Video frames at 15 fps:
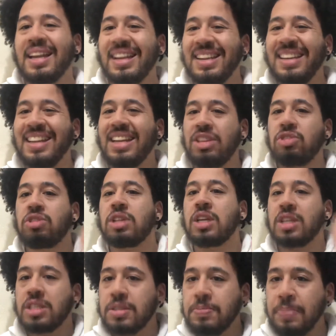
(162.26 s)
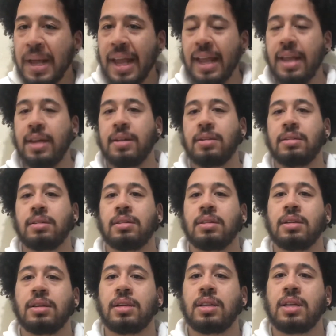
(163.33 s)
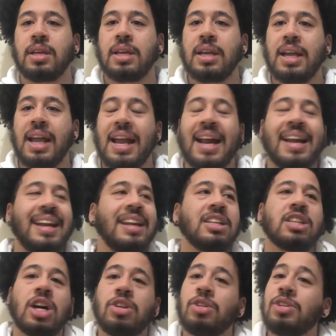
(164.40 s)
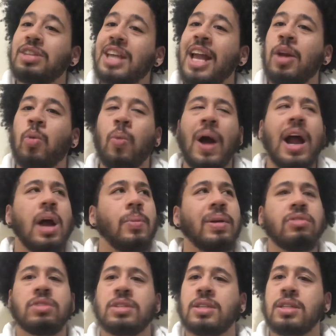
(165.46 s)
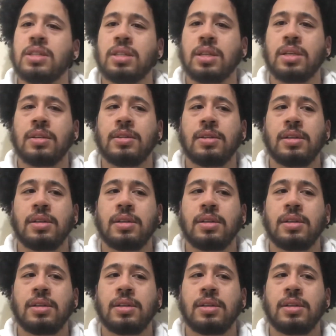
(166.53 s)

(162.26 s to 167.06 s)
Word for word: Neither does pain. And I need us to understand why we resist that.